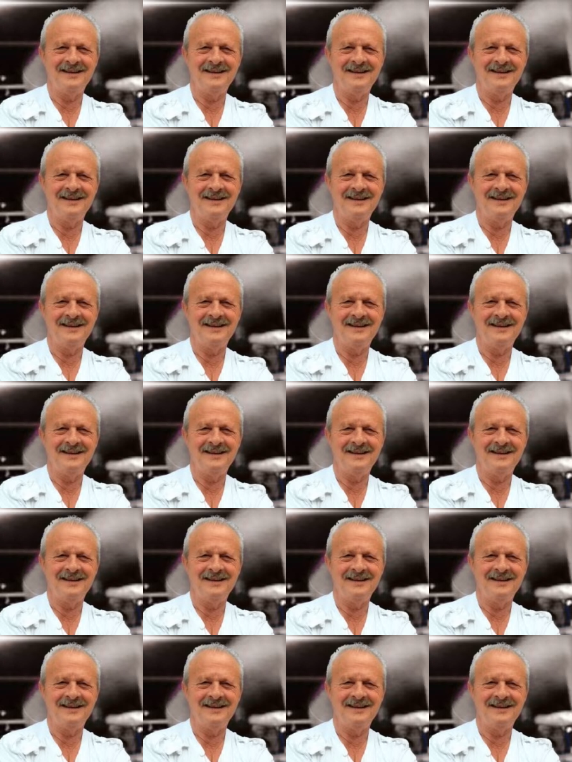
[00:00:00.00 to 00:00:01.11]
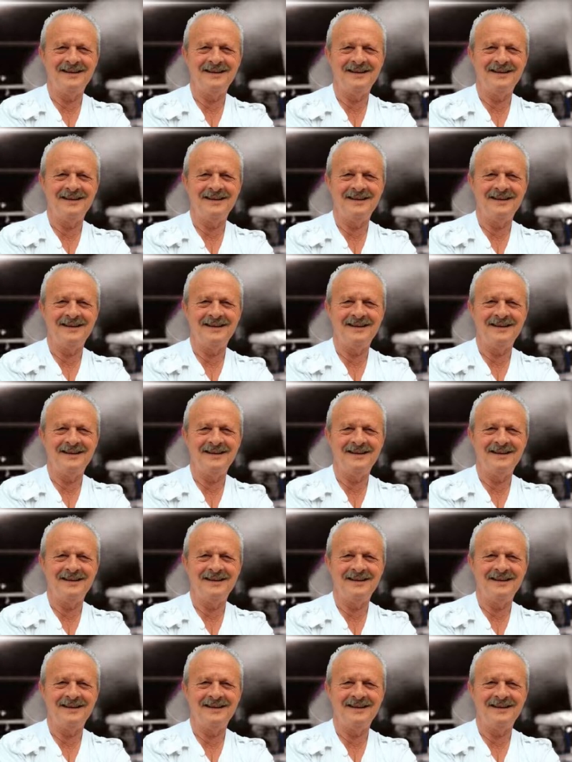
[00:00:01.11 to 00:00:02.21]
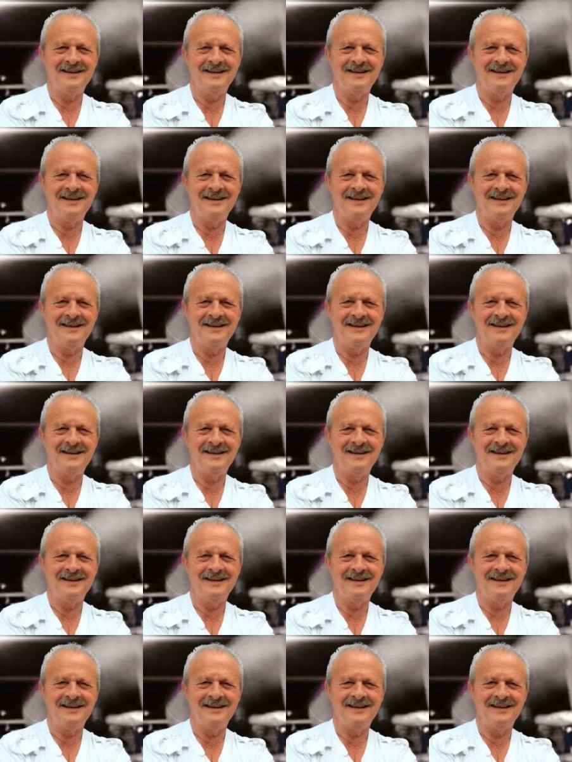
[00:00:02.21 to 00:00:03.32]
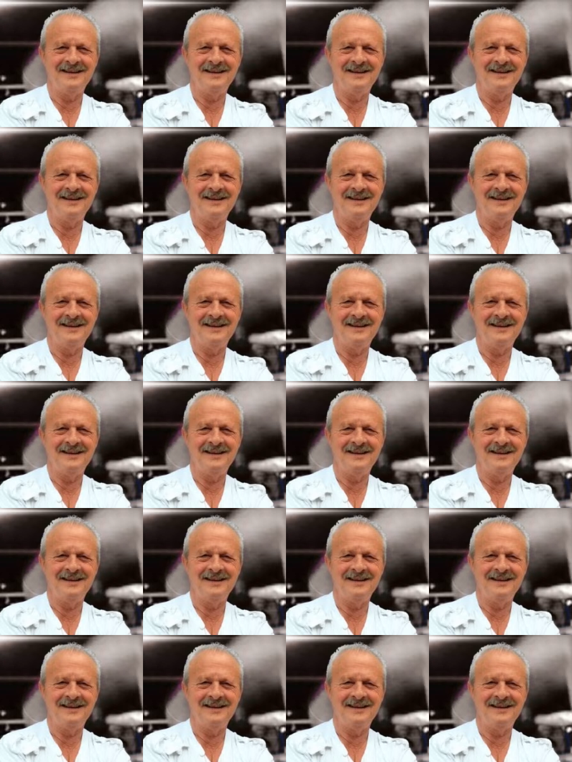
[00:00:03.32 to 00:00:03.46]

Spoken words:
This is a still picture; no speech is visible.